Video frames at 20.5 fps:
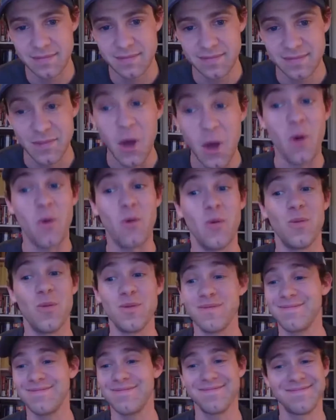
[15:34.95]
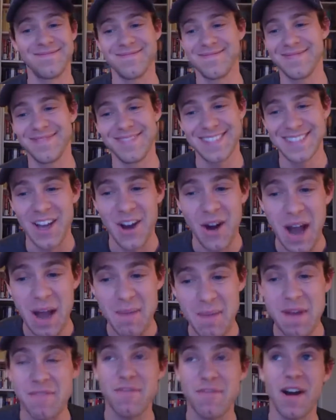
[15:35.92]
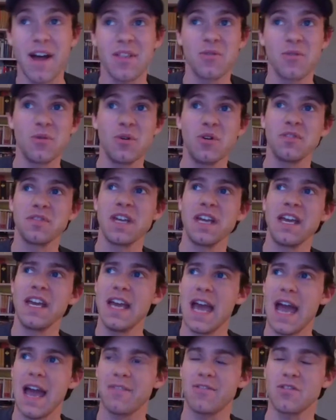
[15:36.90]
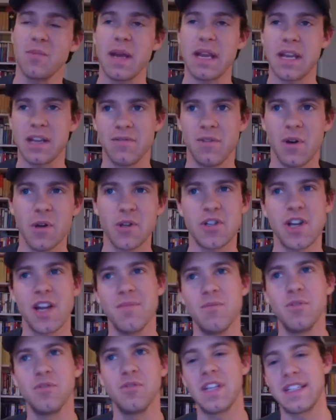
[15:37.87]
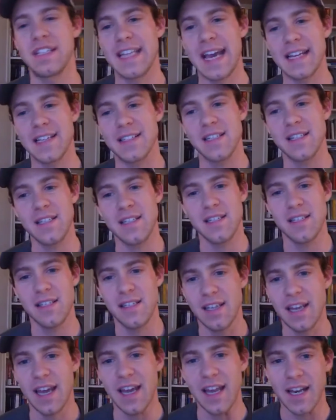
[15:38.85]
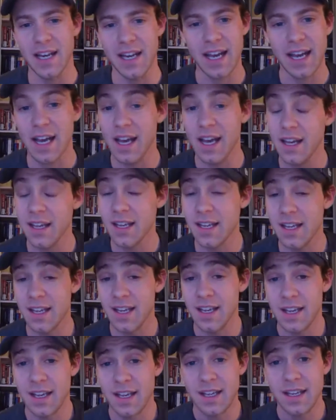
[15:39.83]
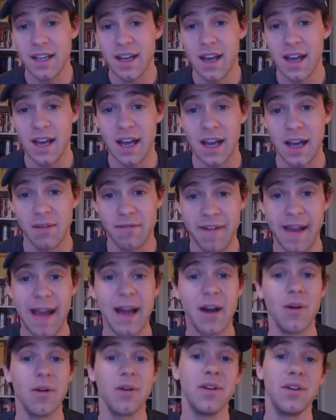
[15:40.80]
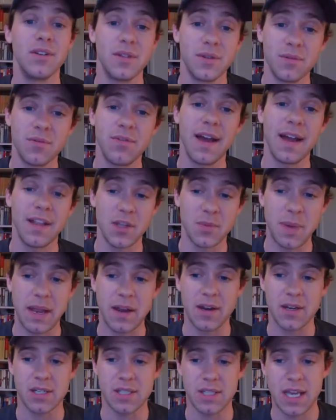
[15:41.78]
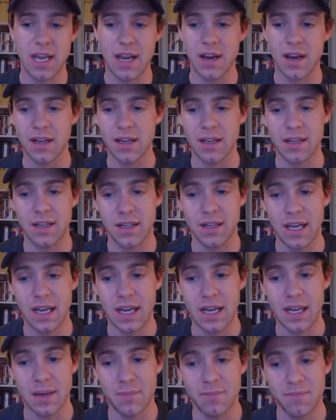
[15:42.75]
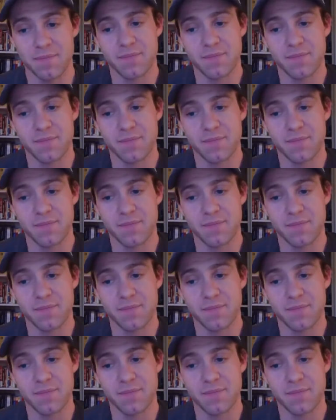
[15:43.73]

No, I met Father Wolf after my conversion. I moved to Texas and found the parish there, and